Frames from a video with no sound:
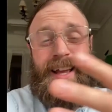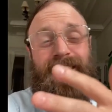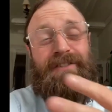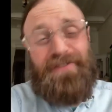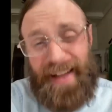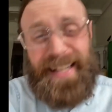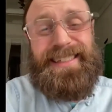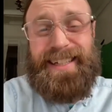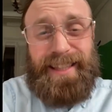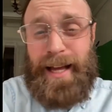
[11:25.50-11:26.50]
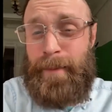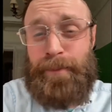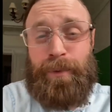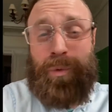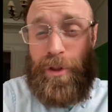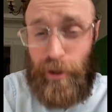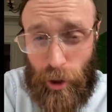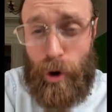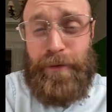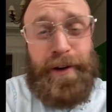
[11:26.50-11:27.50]
infecting them with
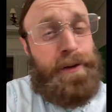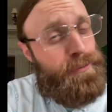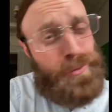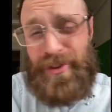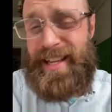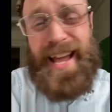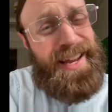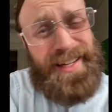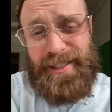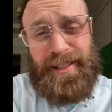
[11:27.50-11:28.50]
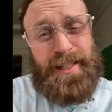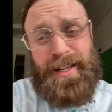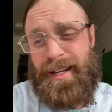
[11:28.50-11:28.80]
COVID through the anus.